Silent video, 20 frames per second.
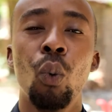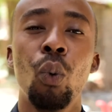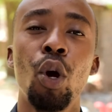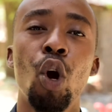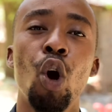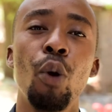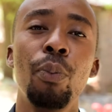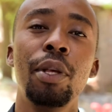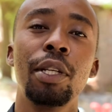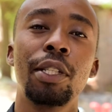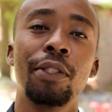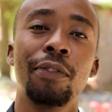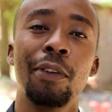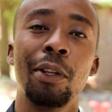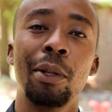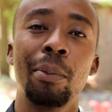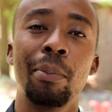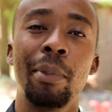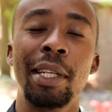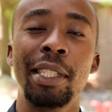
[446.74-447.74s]
We hope this
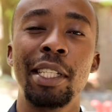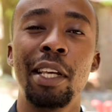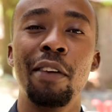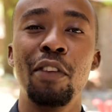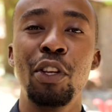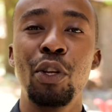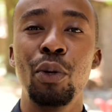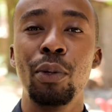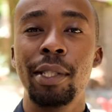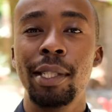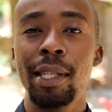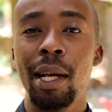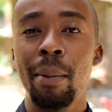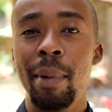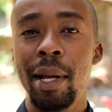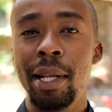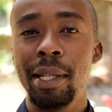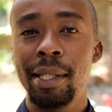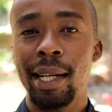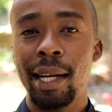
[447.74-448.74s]
film has given you
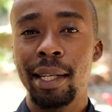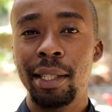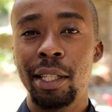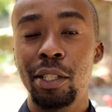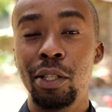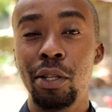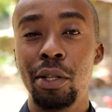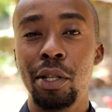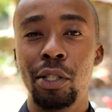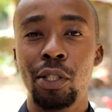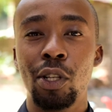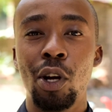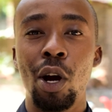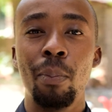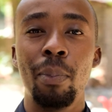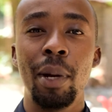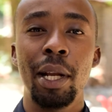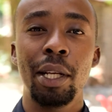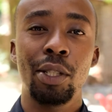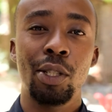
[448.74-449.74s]
some insight into this
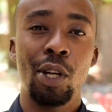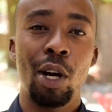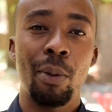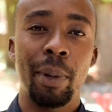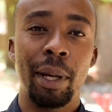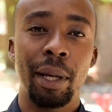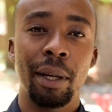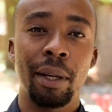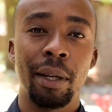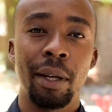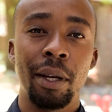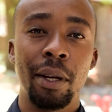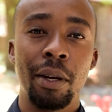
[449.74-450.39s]
complex topic.